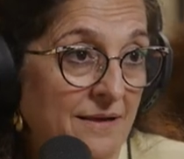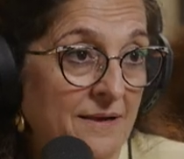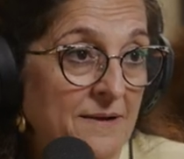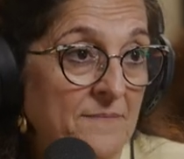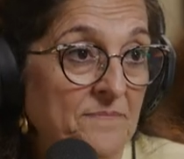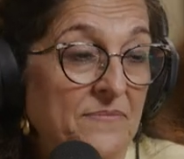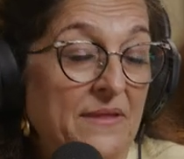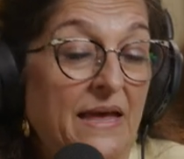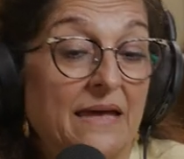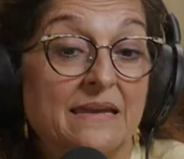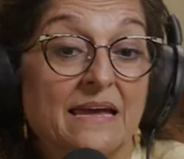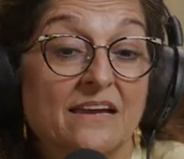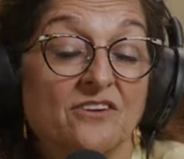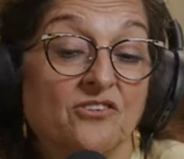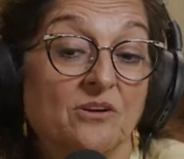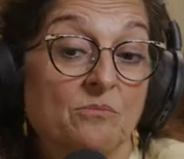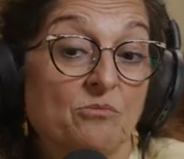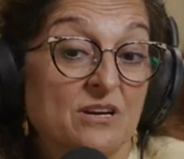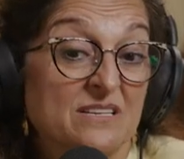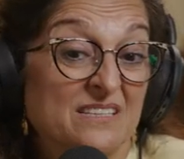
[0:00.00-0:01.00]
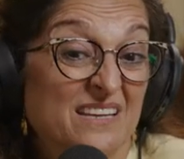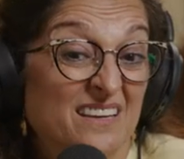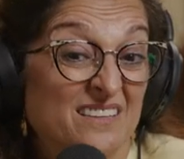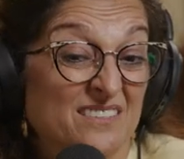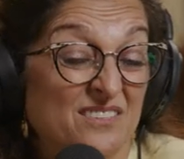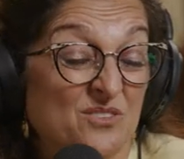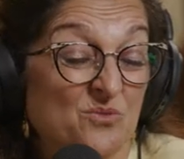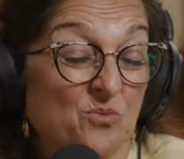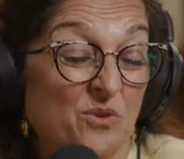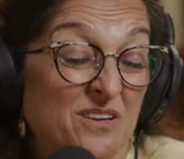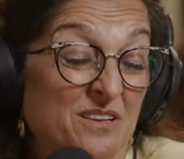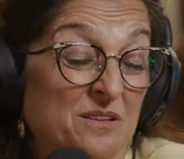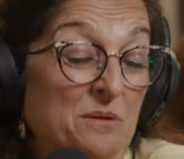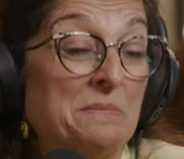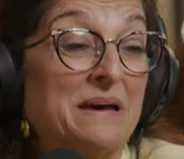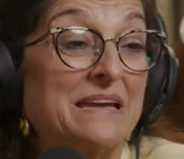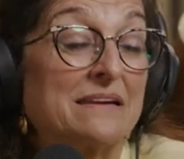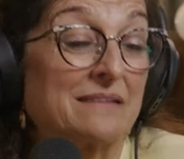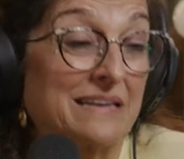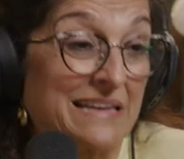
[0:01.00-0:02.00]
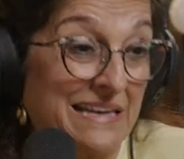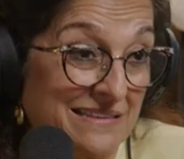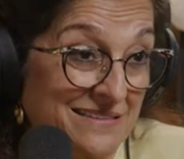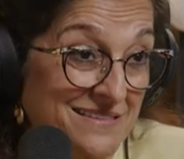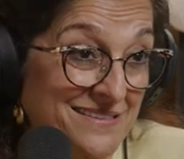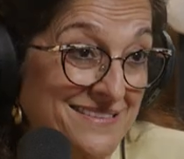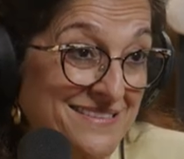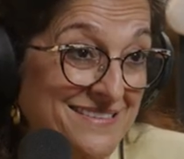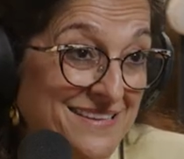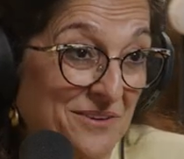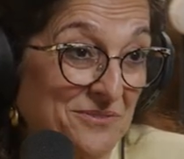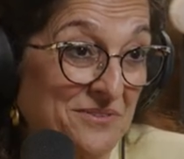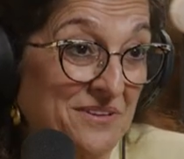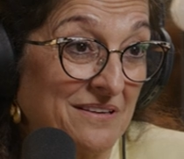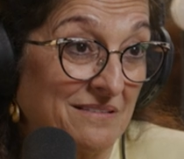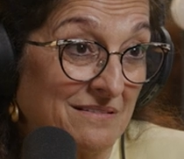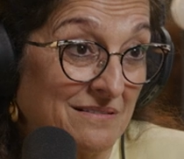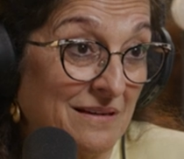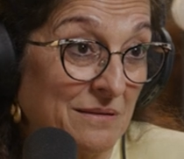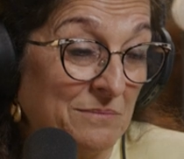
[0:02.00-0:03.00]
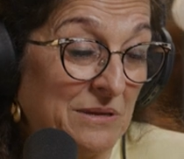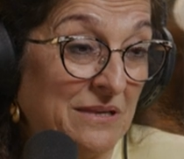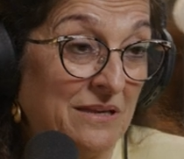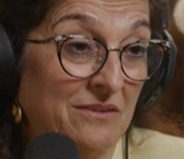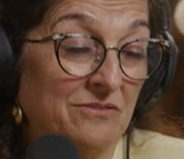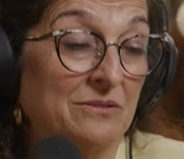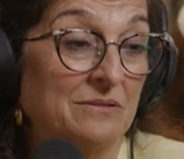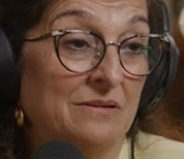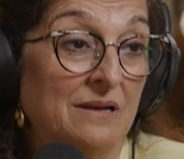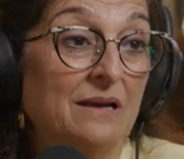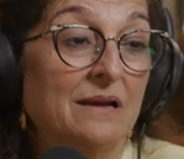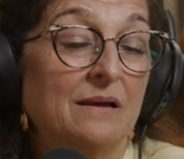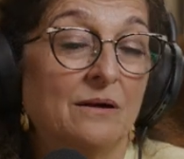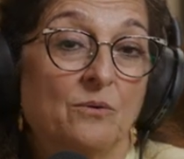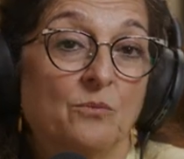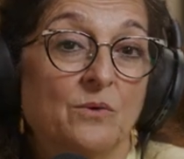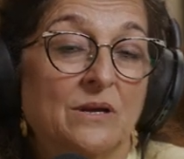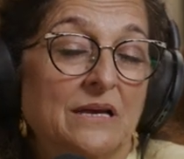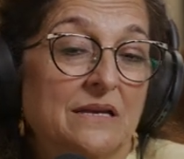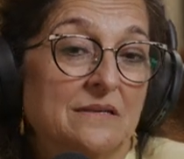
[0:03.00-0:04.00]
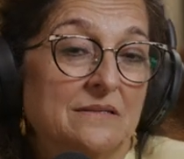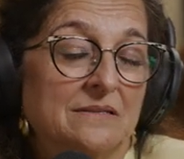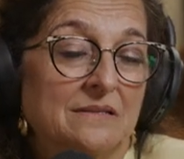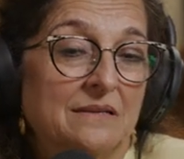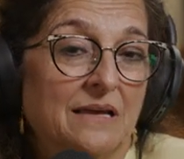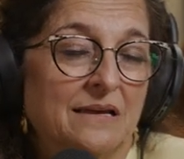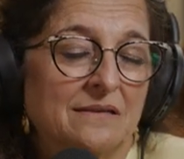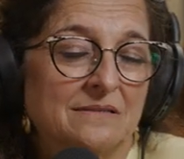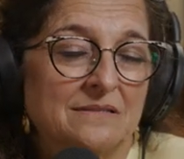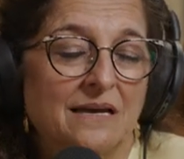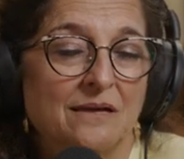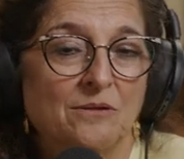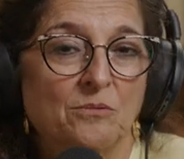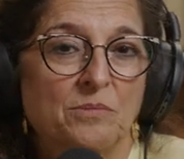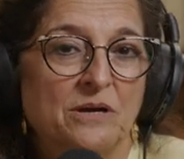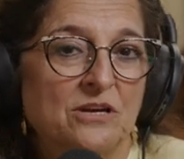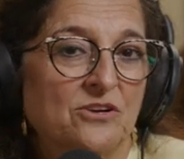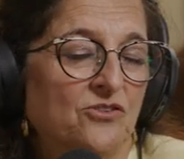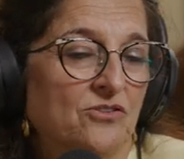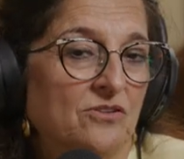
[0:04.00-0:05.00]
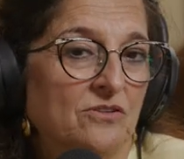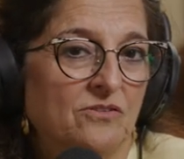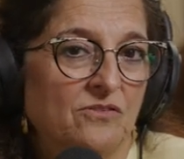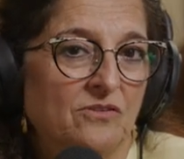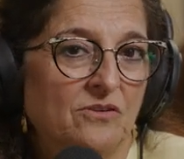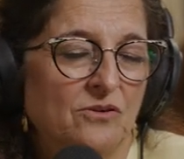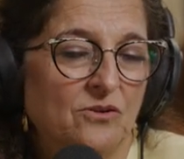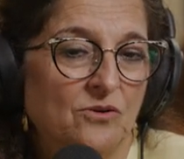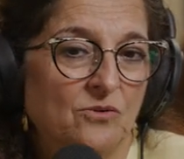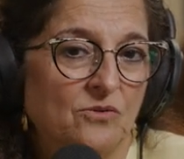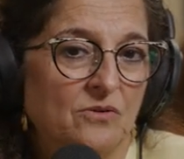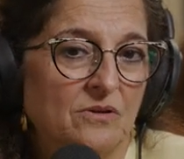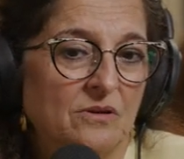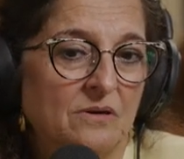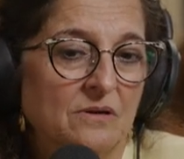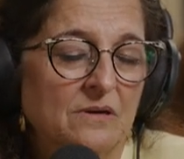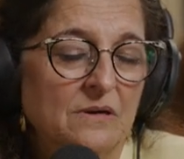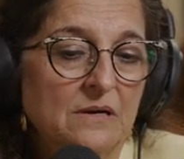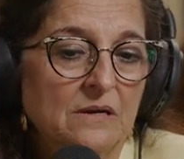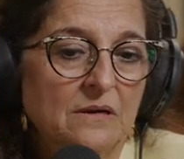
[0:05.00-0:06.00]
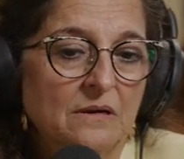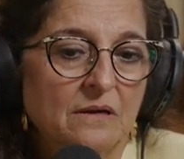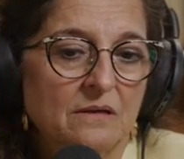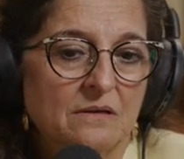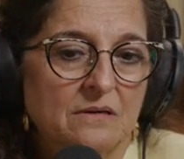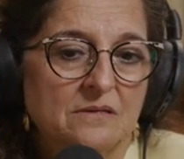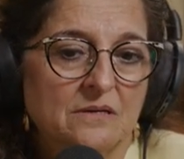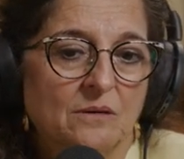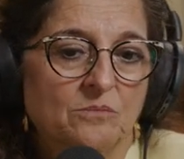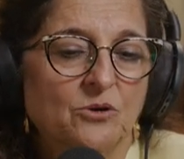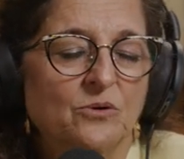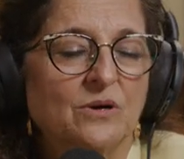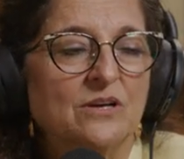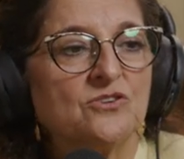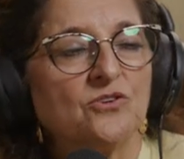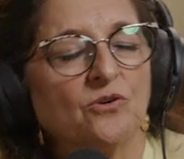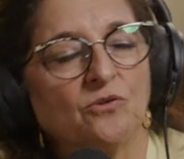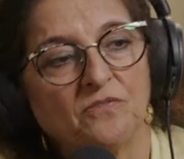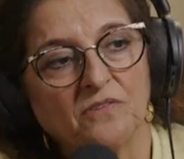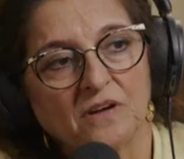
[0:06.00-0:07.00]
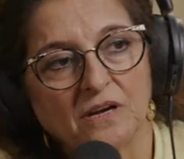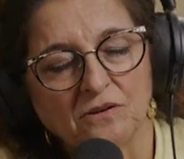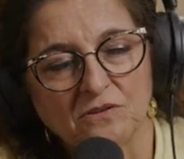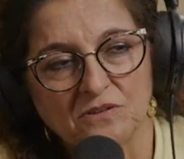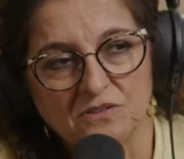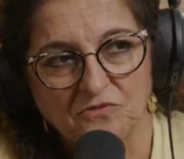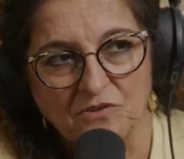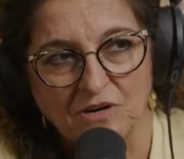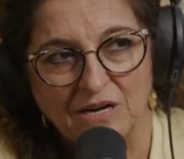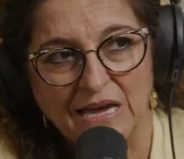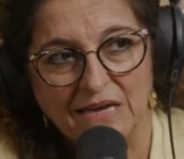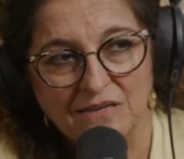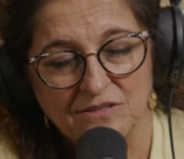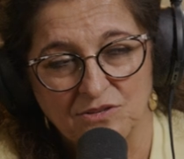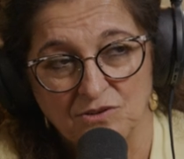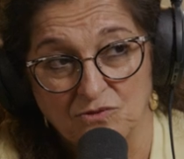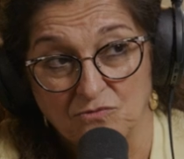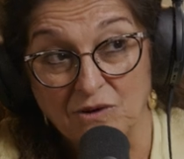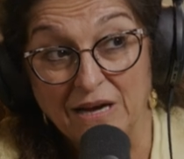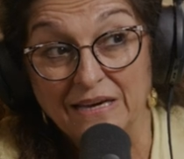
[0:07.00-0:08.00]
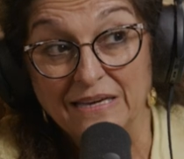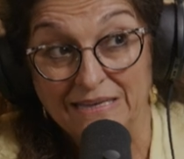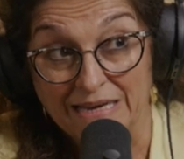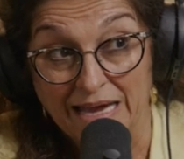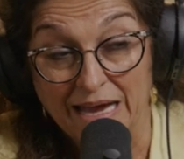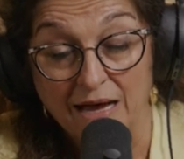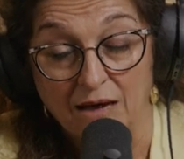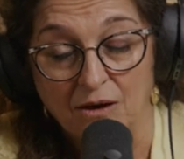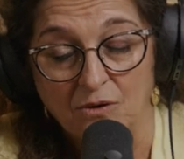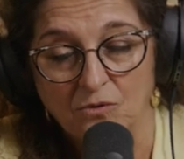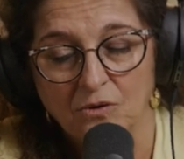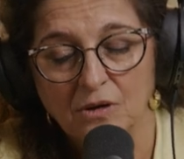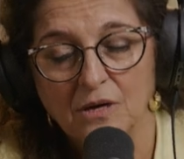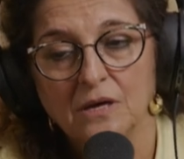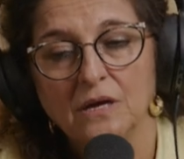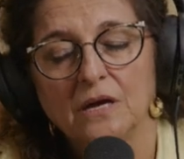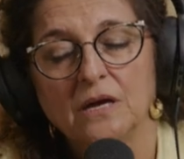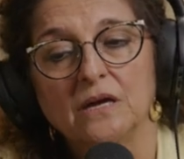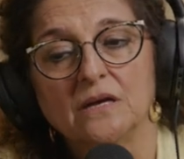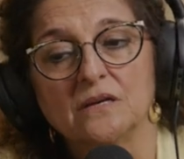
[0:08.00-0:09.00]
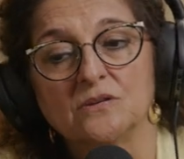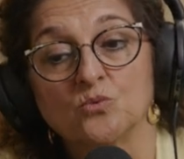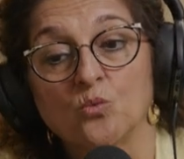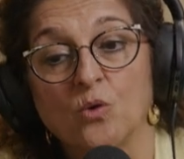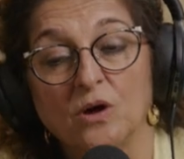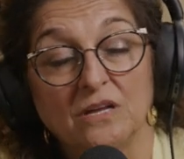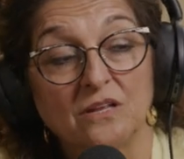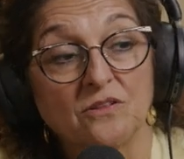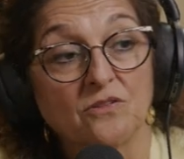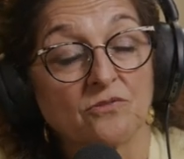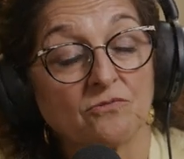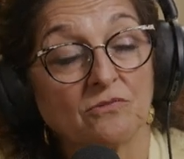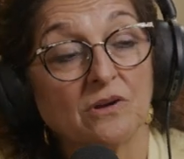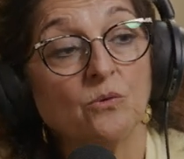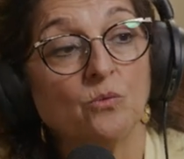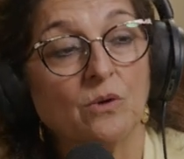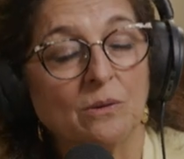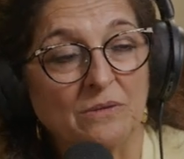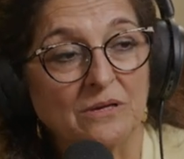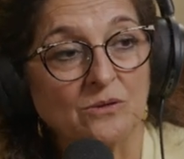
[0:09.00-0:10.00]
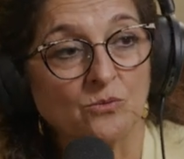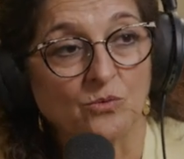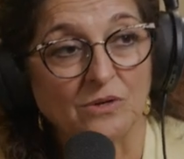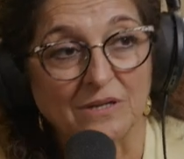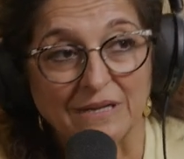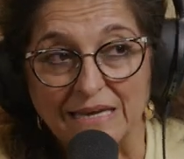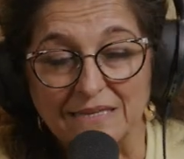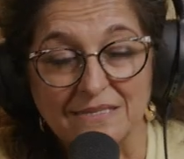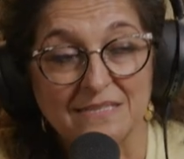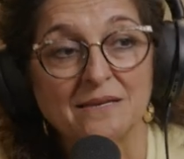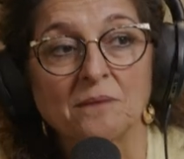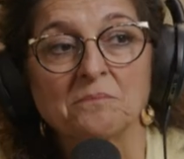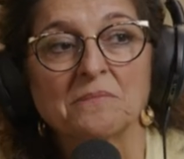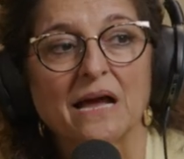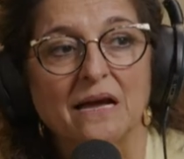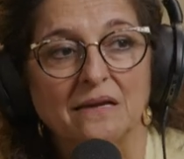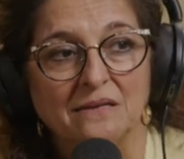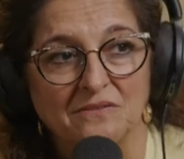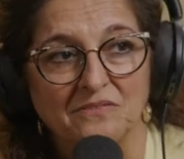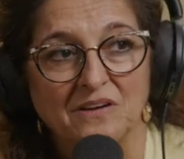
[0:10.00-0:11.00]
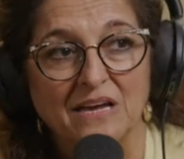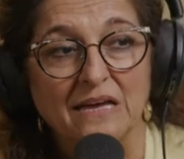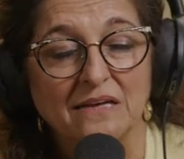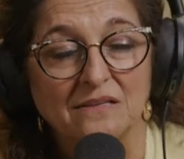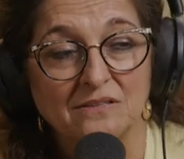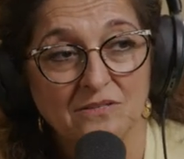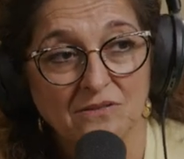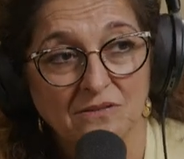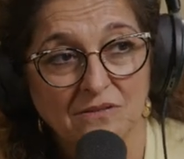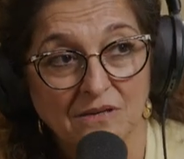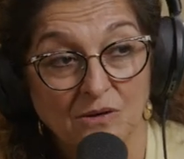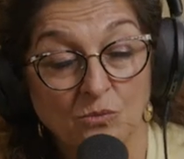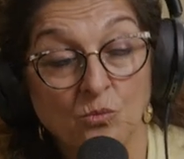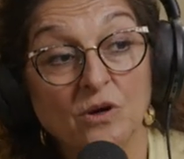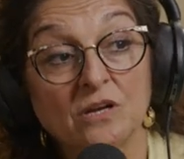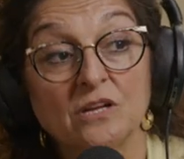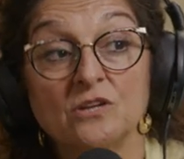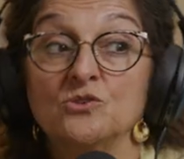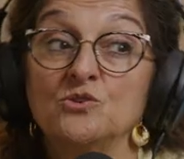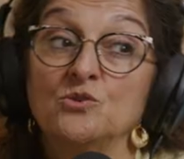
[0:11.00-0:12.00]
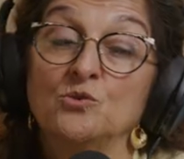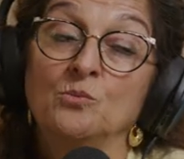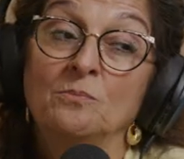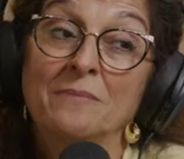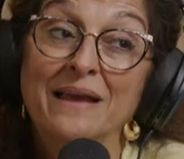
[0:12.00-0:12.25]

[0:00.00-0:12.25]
Yes. And actually, breast cancer is one of the better cancers out there. Mm-hmm. I mean, mm-hmm. even when I, I tell patients, you know, the, the WHO figures for cancer right now is one in three women will get some kind of cancer, and one in two